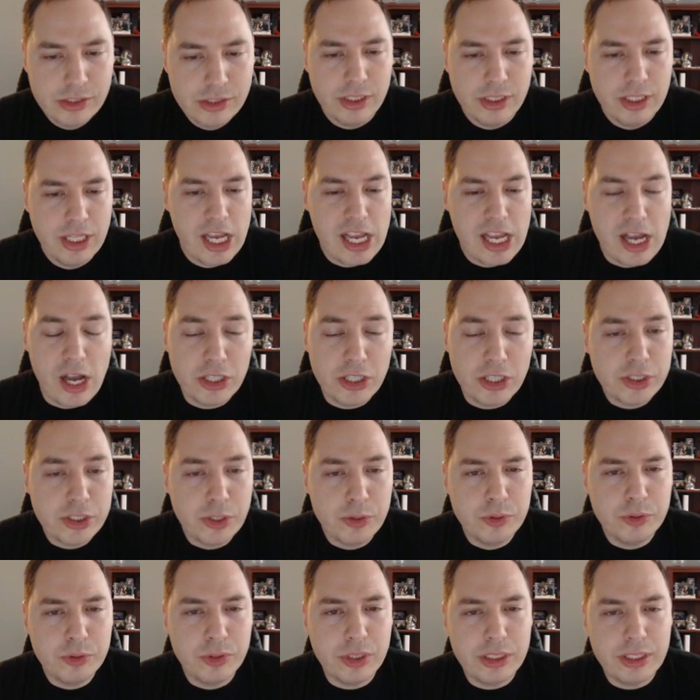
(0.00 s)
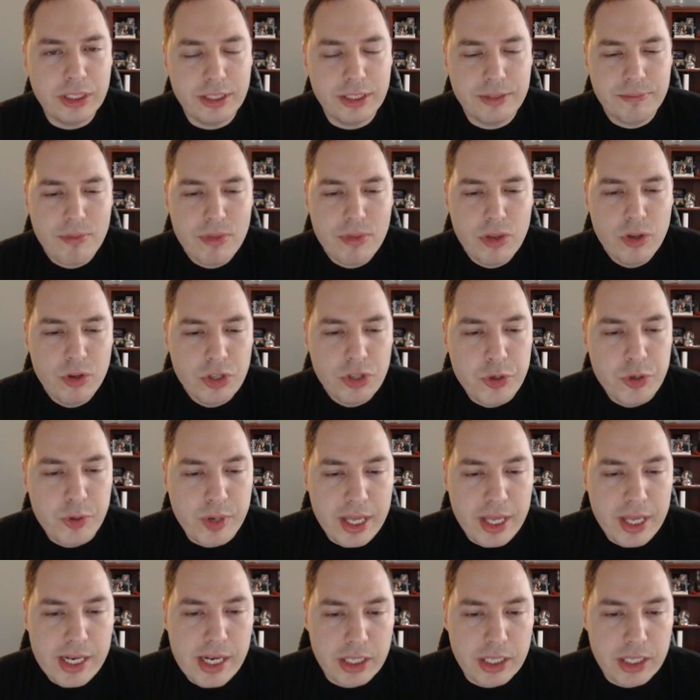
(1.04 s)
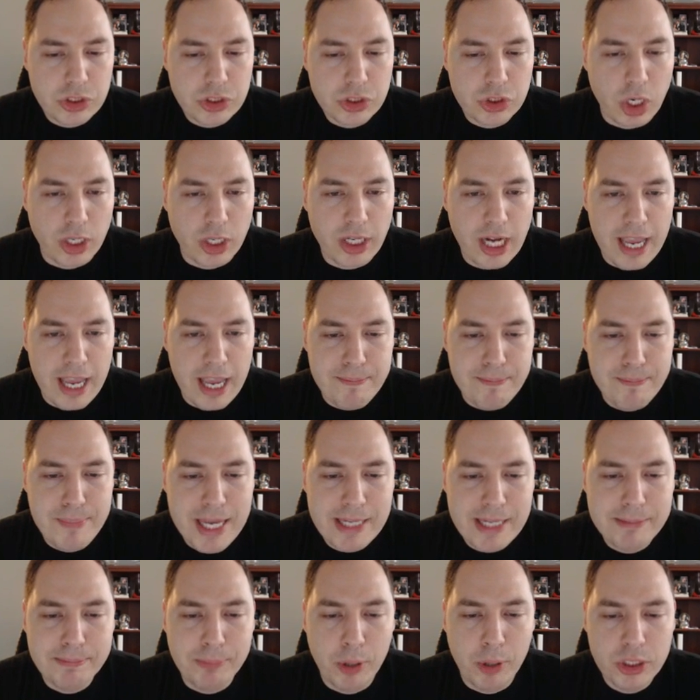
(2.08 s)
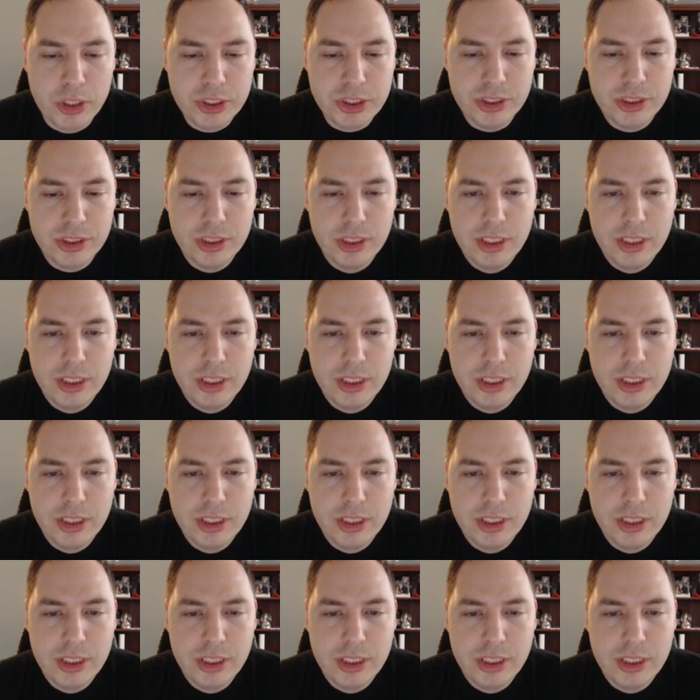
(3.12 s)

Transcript: Also, you can start a big push